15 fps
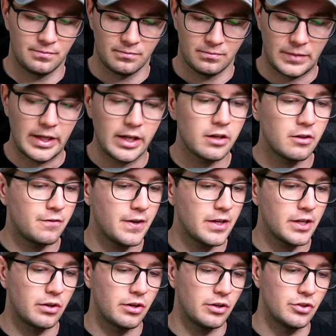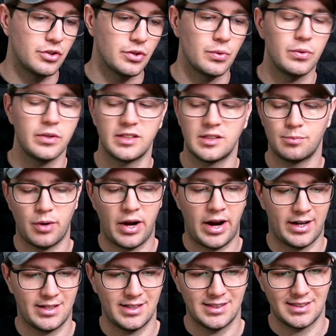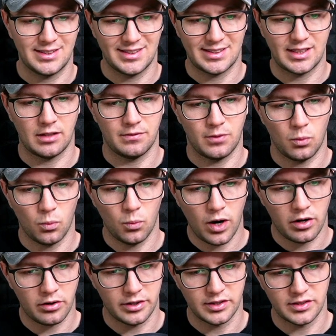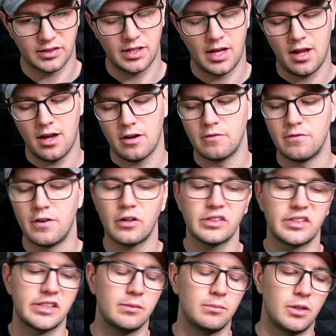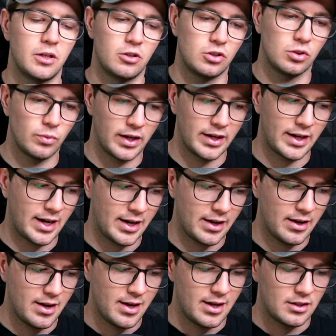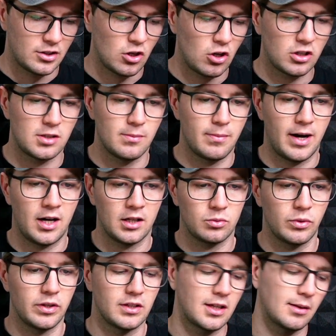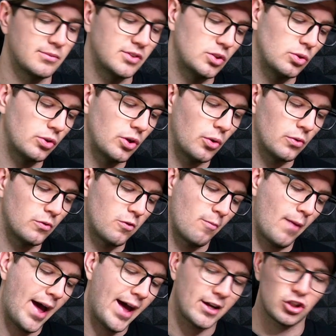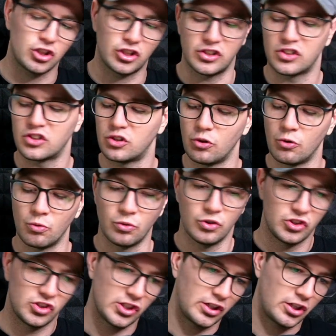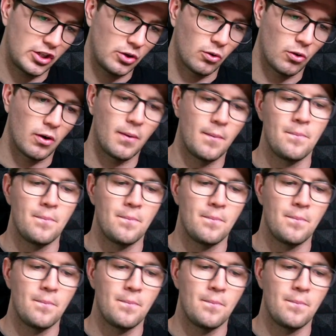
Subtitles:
The other thing you can do is practice self-awareness. Very similar to what I talked about when it comes to going from anxious to secure.